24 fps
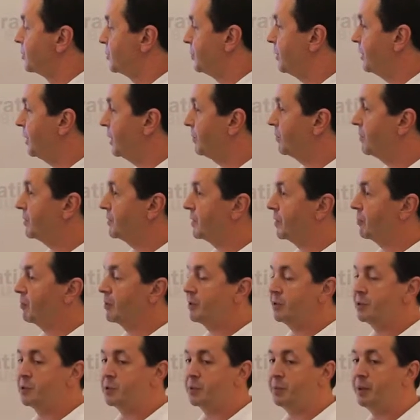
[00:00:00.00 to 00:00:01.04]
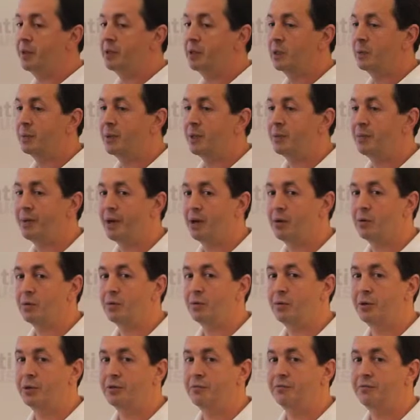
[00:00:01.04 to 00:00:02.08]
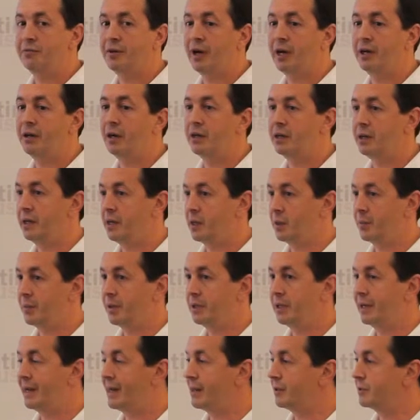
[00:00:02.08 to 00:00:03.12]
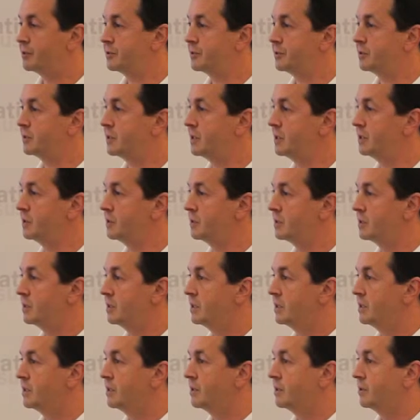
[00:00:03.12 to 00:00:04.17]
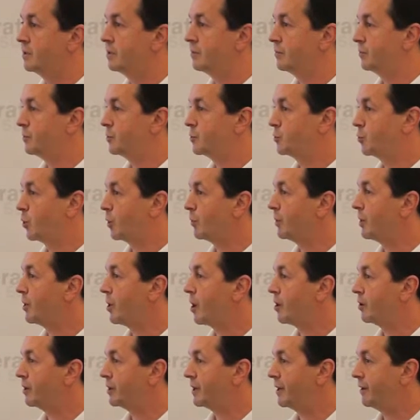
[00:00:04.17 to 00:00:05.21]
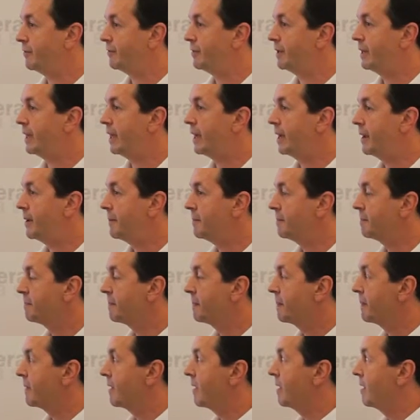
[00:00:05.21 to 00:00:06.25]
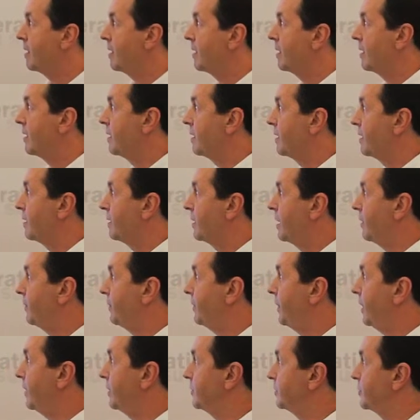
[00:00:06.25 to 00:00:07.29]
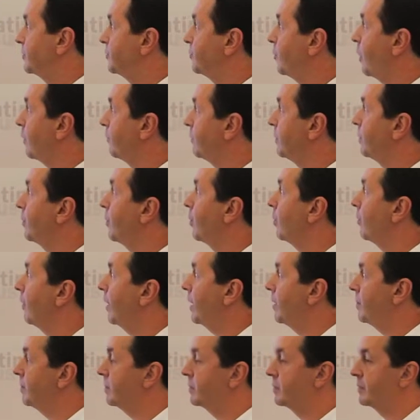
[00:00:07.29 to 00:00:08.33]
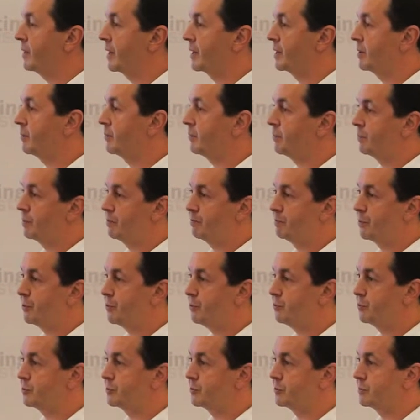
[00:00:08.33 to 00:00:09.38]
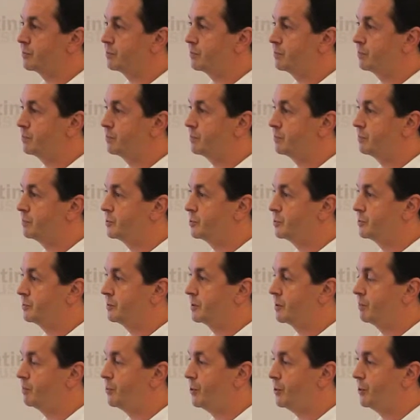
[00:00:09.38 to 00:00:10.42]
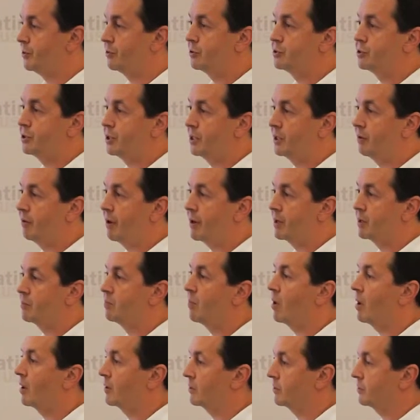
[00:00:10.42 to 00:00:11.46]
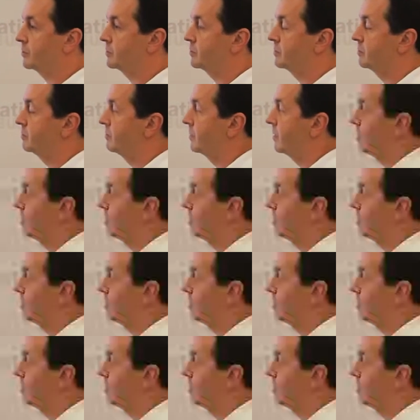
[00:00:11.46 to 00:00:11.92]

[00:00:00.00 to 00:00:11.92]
To begin with, I want to explain a little bit about what finite element analysis is. For short, we call it FEA. FEA is a software program that can produce computer-generated models.